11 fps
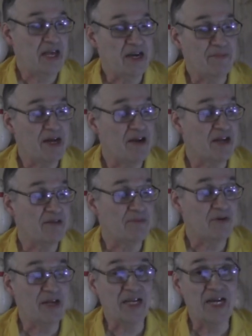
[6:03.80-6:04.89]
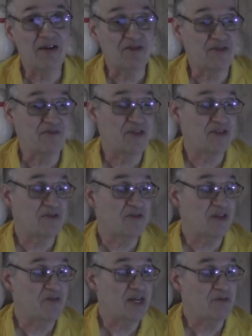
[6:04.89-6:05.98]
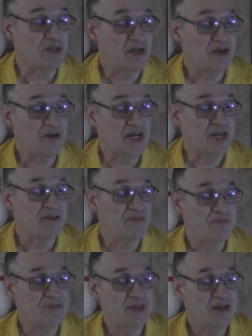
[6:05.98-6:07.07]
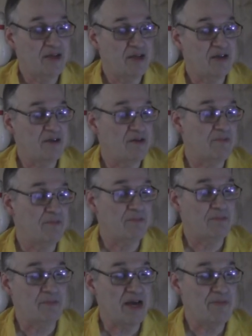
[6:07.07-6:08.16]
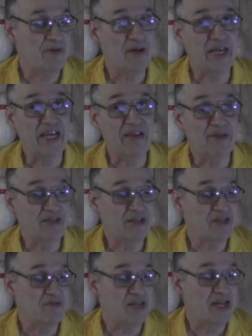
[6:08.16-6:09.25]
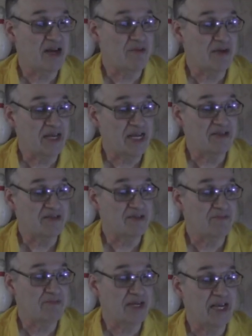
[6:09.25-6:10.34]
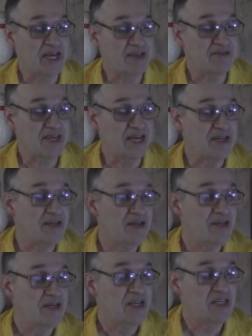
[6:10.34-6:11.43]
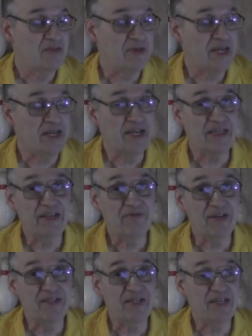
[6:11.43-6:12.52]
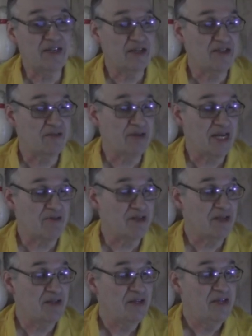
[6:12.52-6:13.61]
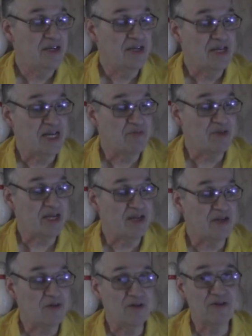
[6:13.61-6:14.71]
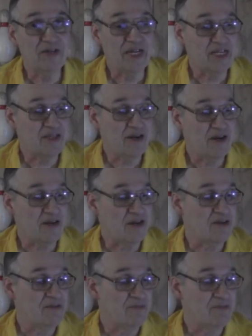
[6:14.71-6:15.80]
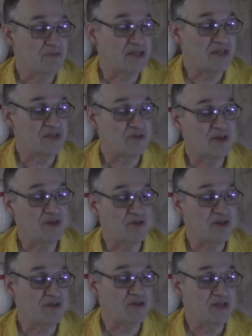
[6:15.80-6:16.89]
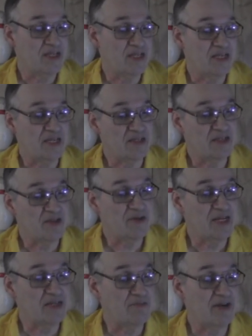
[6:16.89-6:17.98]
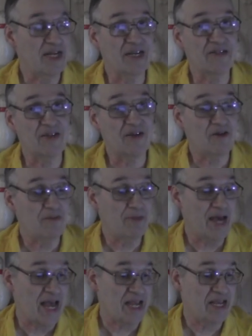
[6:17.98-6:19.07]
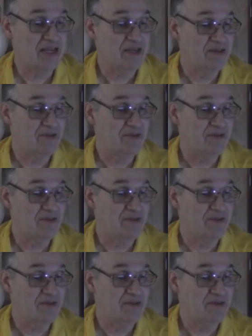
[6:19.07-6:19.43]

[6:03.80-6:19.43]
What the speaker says: an American Bowling Congress official, agreed with Curry. My bowling game is history now, McKay said, speaking at the recent induction banquet. As we get older, it gets harder, but the short oil is going to bring us all back.